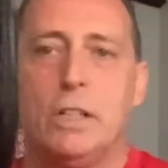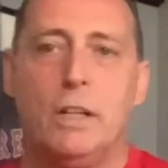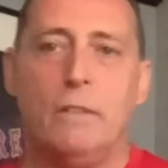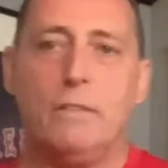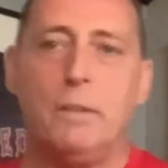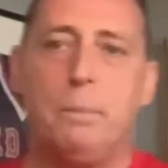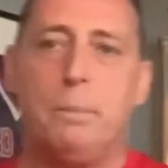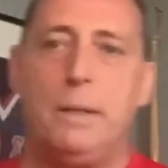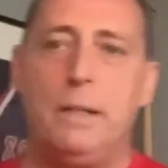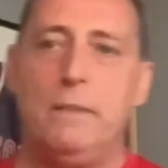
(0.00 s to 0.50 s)
of
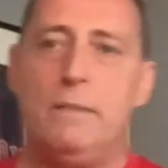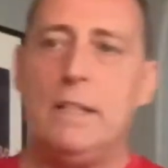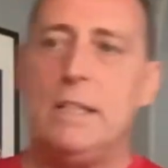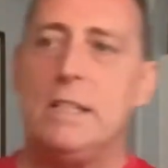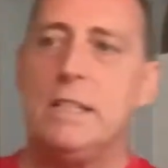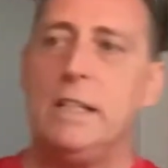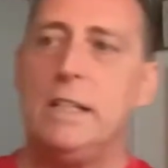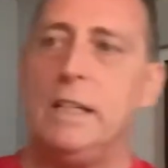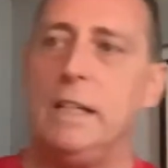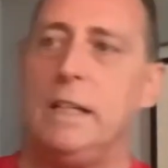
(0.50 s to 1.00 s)
the
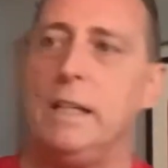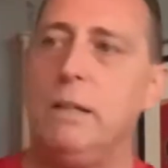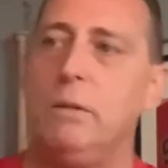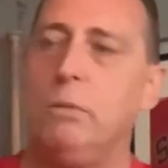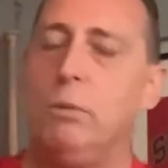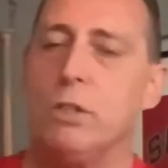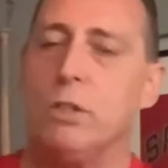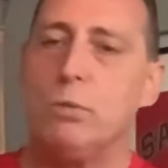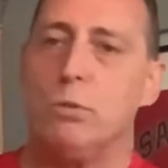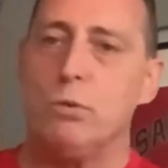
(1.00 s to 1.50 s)
PVC,
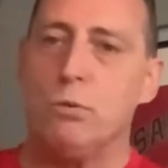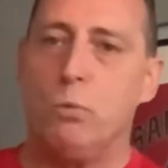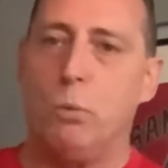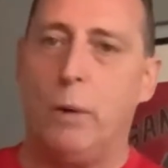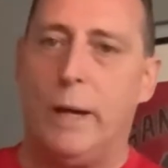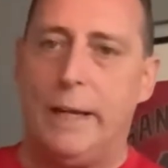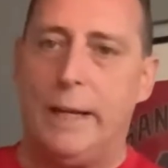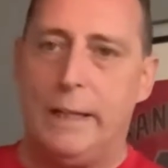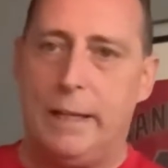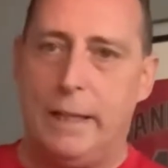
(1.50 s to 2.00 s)
which was
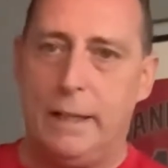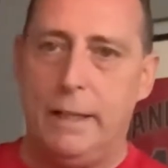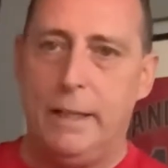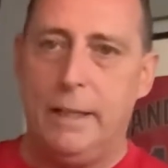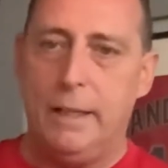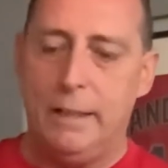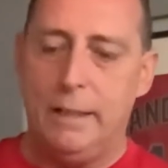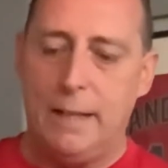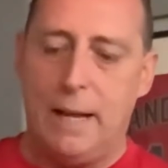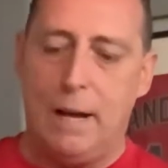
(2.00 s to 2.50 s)
weighted.
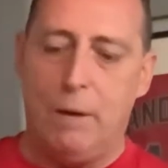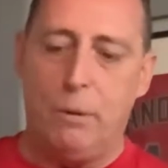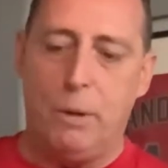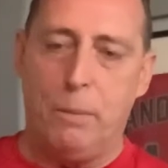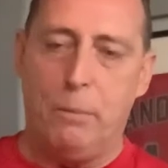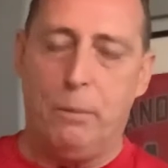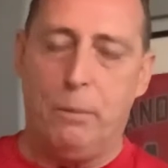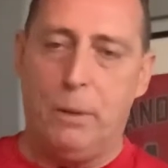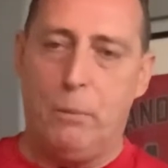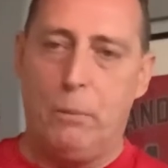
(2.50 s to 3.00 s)
Now
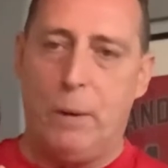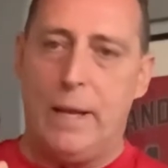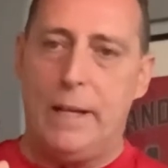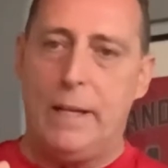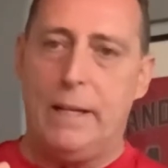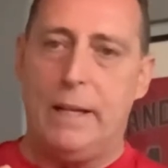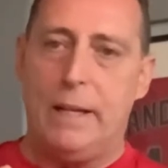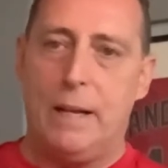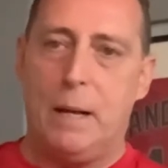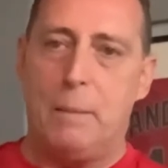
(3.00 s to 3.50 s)
we
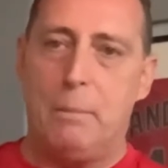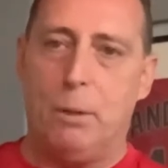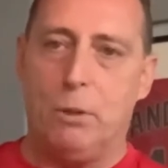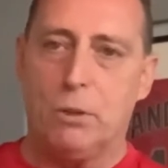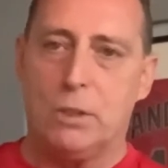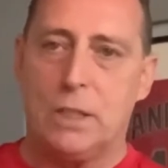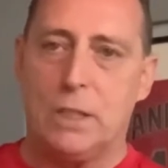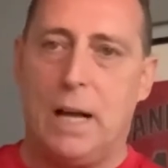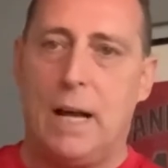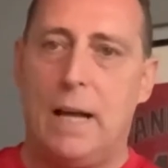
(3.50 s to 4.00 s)
weighted it on
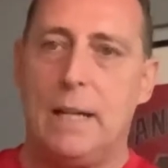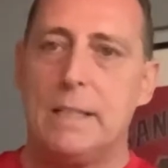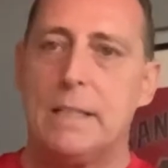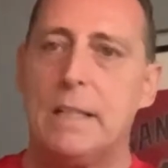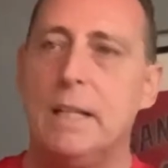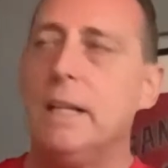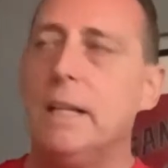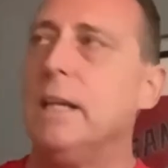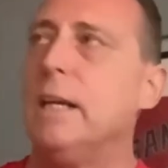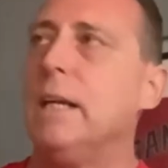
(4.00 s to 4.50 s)
both sides,
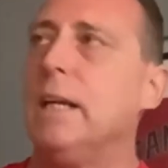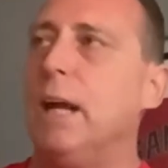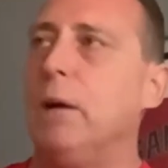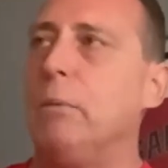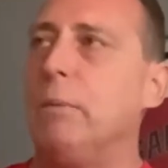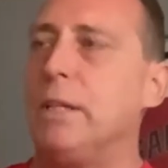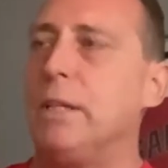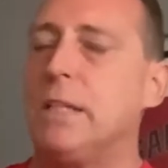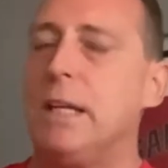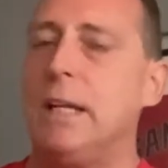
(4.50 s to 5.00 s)
and
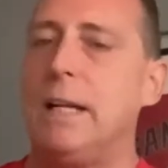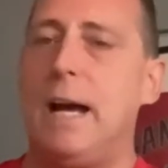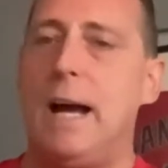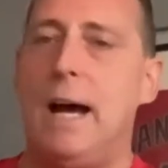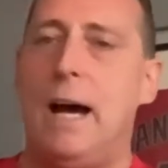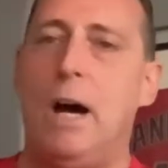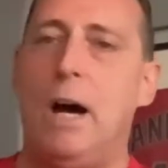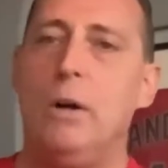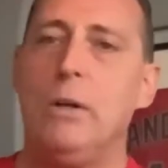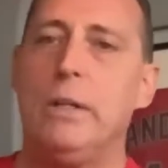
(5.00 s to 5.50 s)
we said,
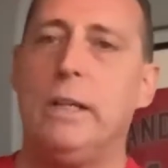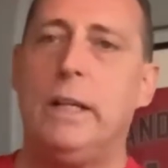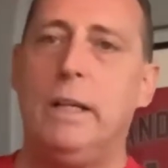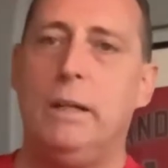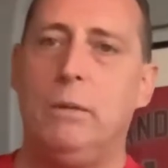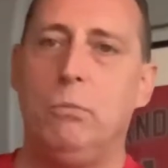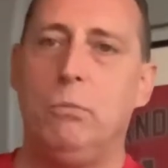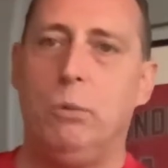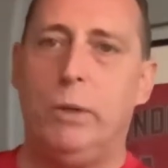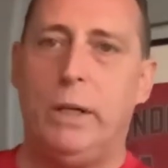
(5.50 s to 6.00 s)
how
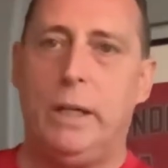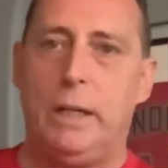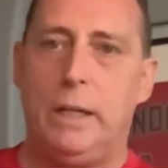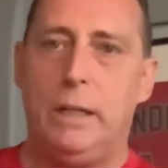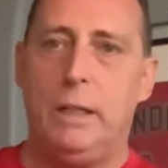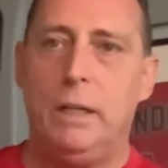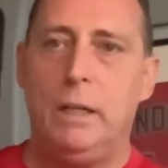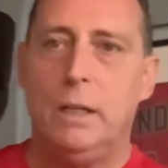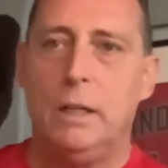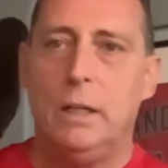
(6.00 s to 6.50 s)
can
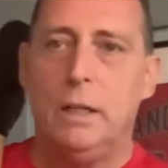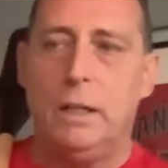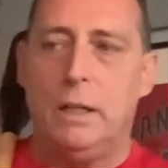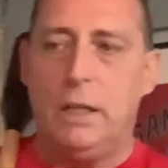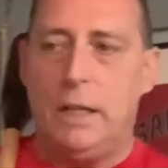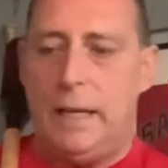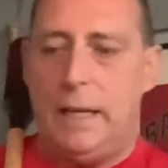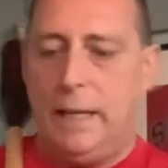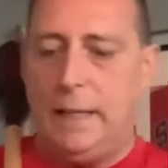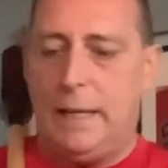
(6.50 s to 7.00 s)
we
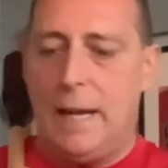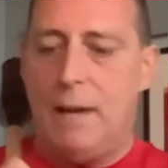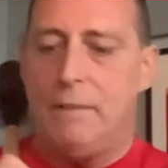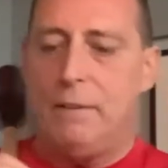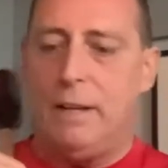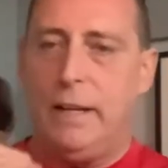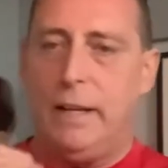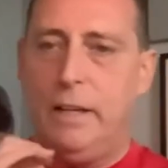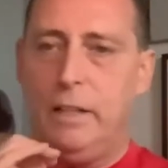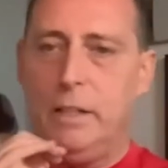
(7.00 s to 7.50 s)
have
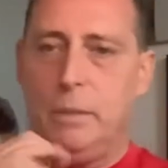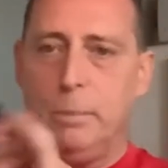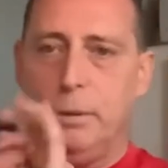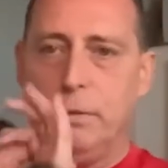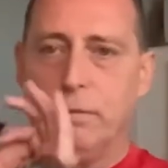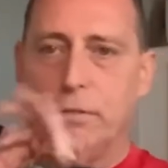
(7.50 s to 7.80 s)
a hittable